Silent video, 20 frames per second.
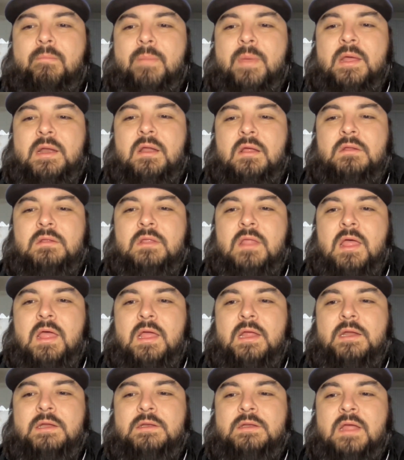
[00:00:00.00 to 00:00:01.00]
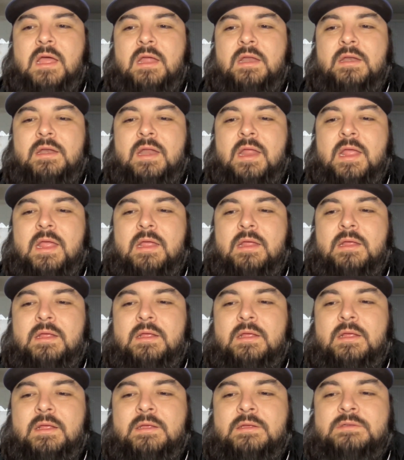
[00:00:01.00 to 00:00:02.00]
BetOnline.net
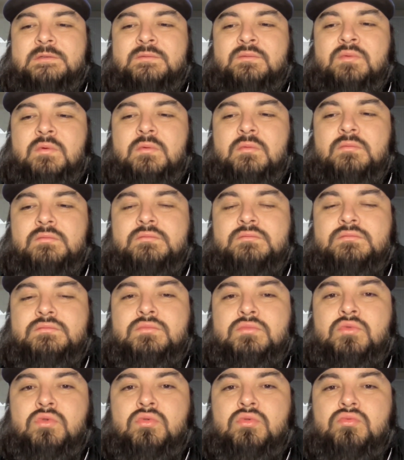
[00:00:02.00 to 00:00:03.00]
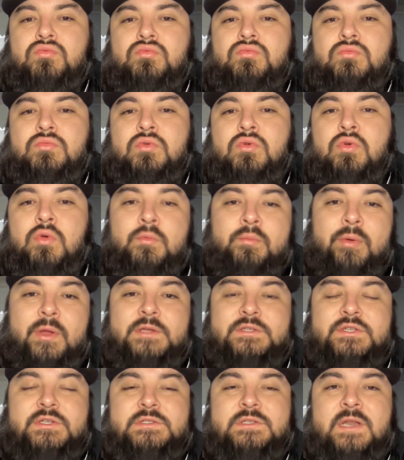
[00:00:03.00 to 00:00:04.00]
is who
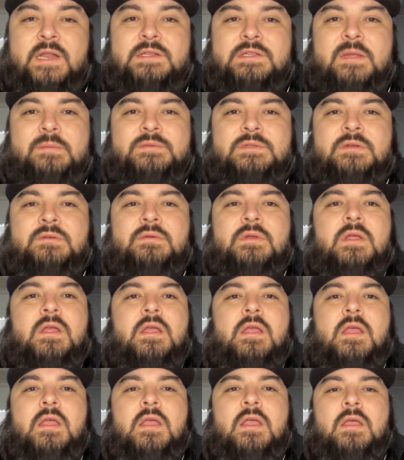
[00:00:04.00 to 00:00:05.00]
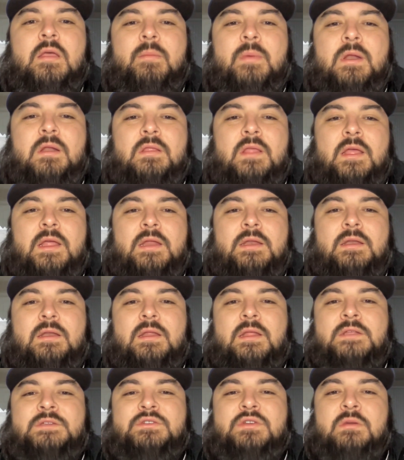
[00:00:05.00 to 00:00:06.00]
brings you today's episode.
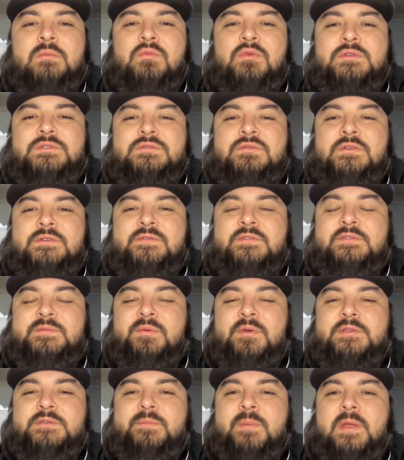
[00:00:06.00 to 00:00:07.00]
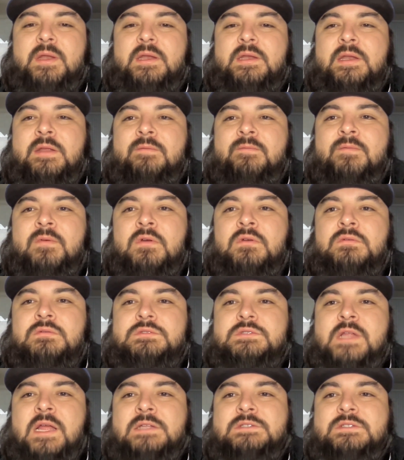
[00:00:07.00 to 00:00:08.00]
BetOnline is your number one source for sports betting info,
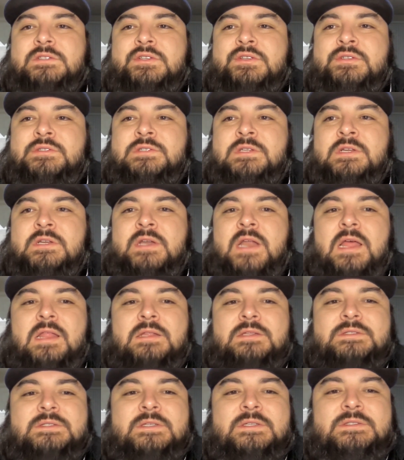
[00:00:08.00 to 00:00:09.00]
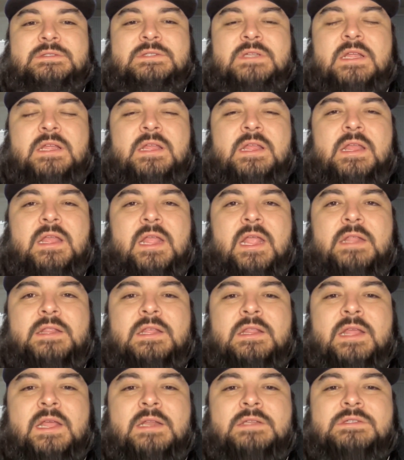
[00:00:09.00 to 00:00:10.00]
stats, news, and analysis. Get
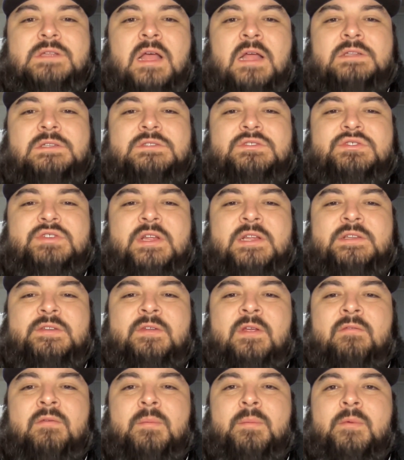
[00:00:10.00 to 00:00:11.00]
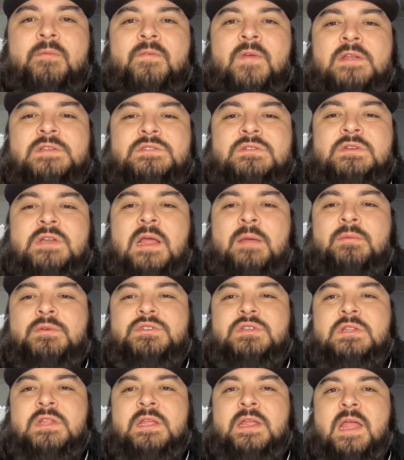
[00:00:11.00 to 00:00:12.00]
the latest odds and trends for every professional and
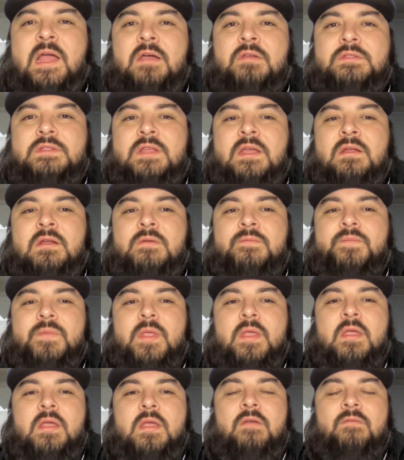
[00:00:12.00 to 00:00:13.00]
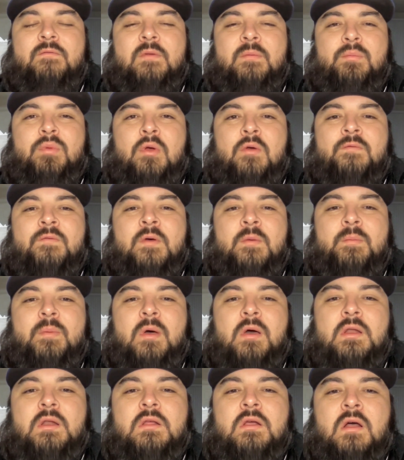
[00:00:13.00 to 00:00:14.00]
amateur league out there. From pro
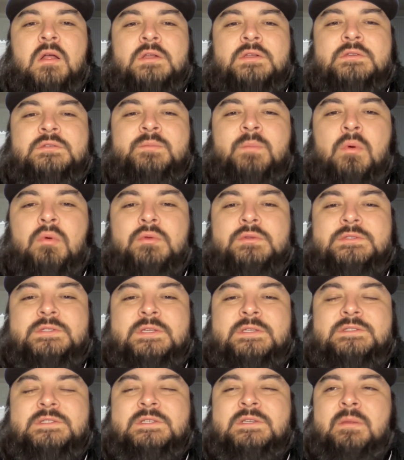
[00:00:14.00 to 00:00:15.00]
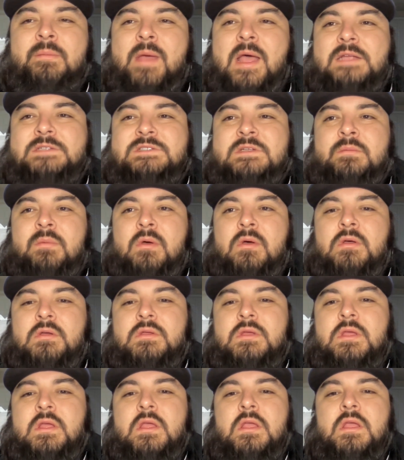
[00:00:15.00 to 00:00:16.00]
football to college bowl season to
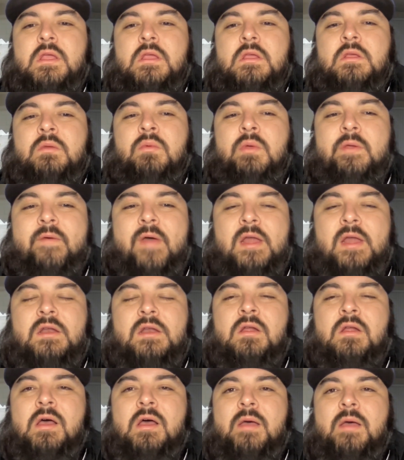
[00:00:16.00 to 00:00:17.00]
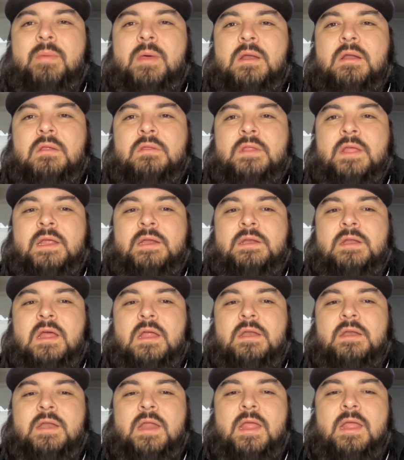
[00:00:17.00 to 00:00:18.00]
basketball, we got it all at
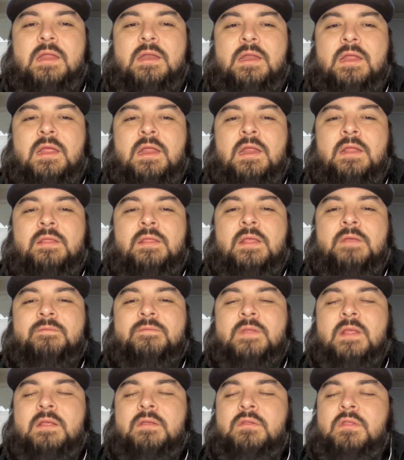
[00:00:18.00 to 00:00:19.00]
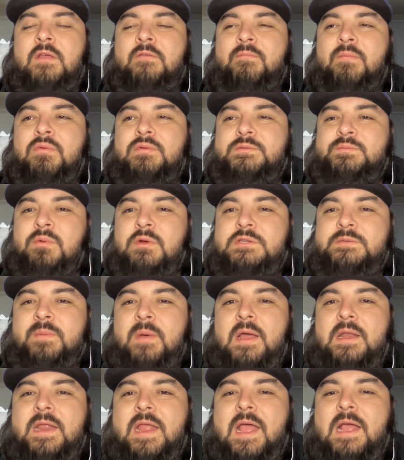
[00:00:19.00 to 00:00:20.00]
betonline.net. And if they love sports
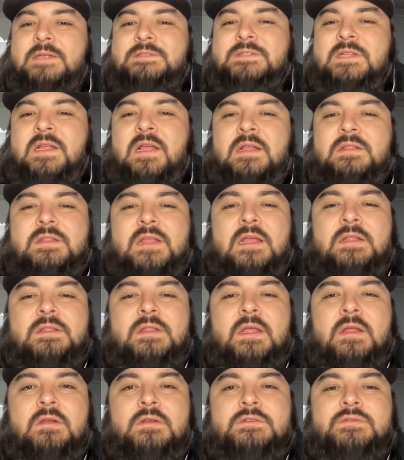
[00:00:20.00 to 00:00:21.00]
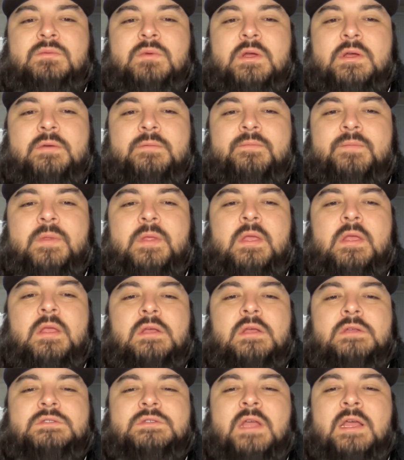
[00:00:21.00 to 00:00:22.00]
podcasts, they got that there as well.
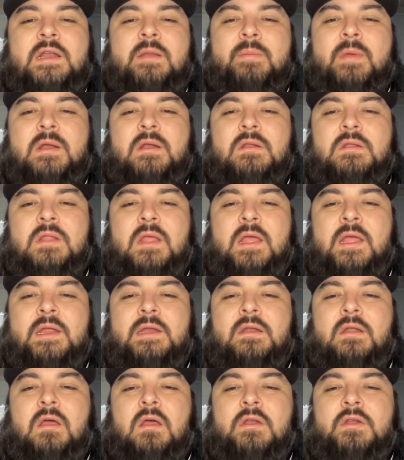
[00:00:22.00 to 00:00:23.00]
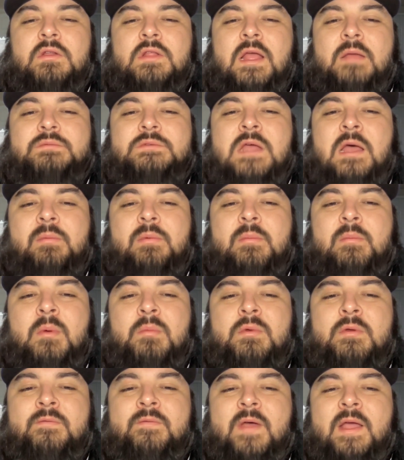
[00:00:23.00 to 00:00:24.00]
So head to BetOnline on your laptop or
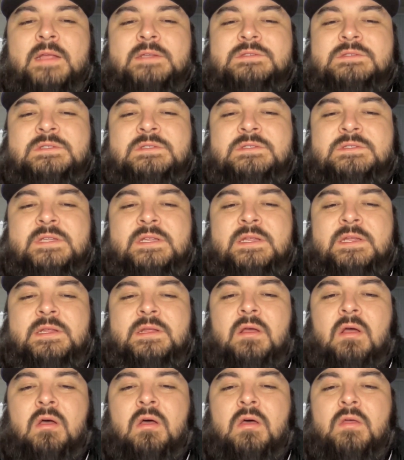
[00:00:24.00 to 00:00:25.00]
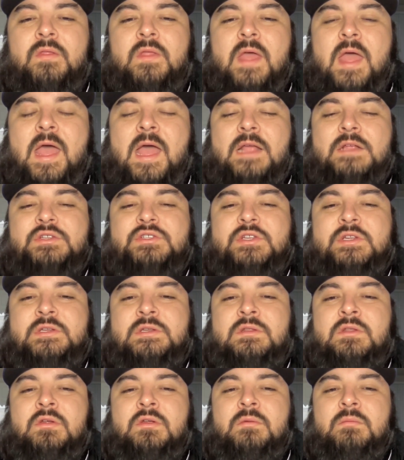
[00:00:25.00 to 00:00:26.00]
mobile device to see all the
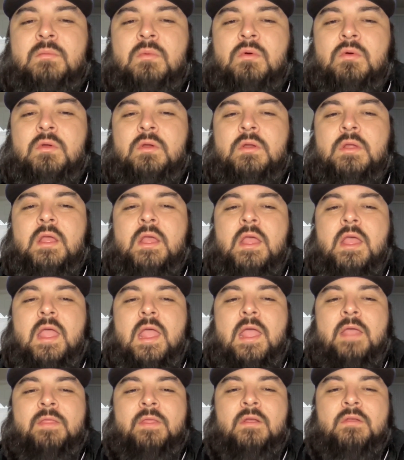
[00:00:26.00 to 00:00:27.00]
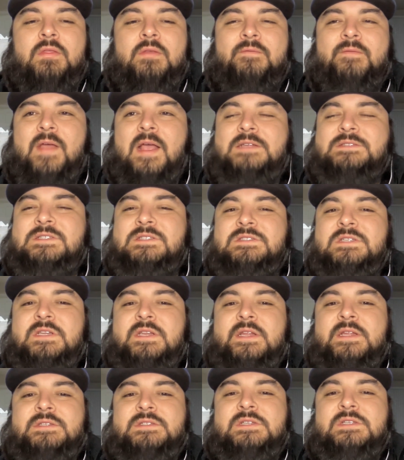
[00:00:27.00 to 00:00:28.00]
action, learn more, and they're the fastest
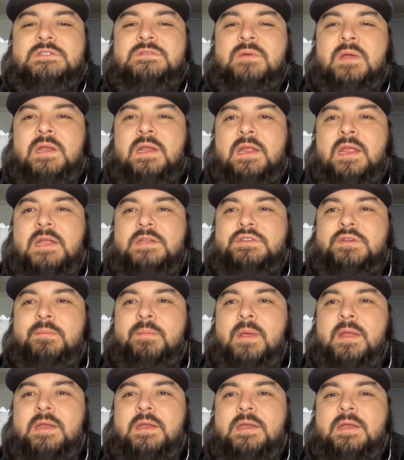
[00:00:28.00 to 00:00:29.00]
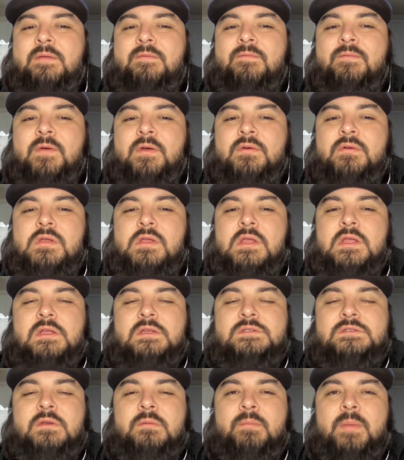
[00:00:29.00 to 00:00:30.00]
and easiest way to get your betting info.
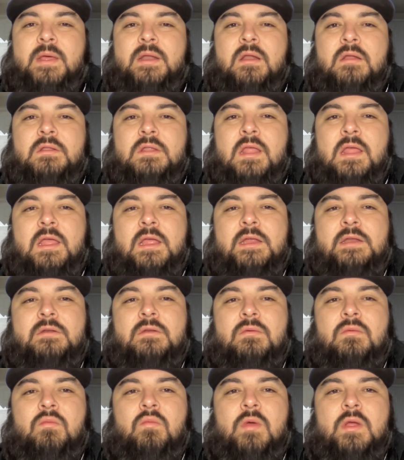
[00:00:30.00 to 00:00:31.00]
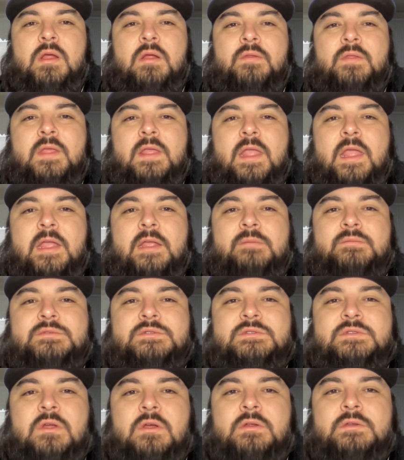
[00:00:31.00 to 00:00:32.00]
So BetOnline, where the game
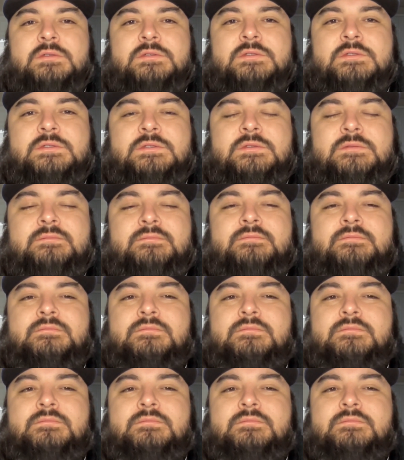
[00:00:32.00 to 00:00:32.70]
starts.